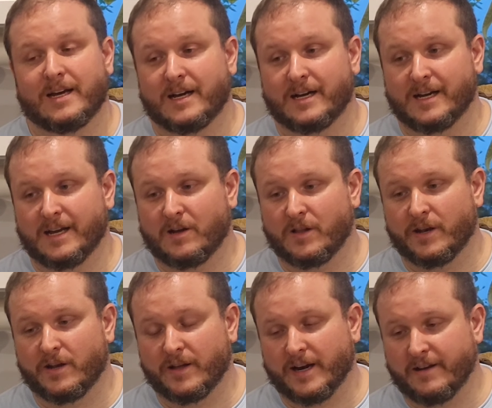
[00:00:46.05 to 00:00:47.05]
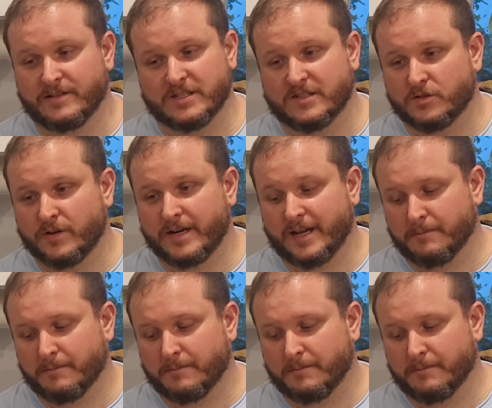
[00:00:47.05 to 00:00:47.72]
All in all, and I just enjoyed it.